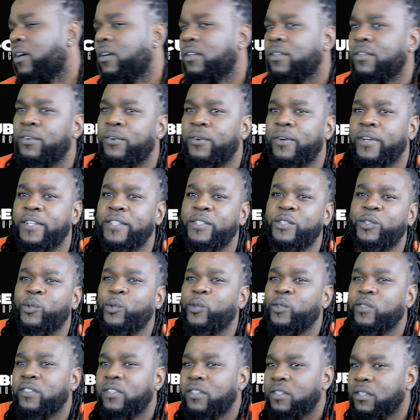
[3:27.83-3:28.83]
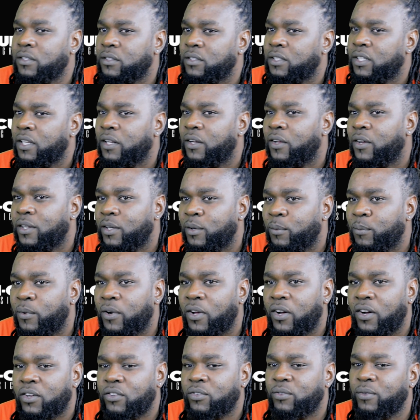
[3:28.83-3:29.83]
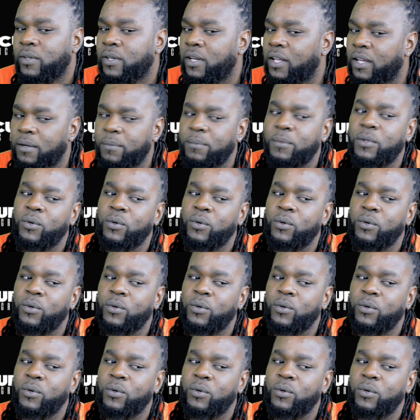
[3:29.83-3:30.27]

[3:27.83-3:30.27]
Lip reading: You know, ain't choosing to chill on the blocks with them.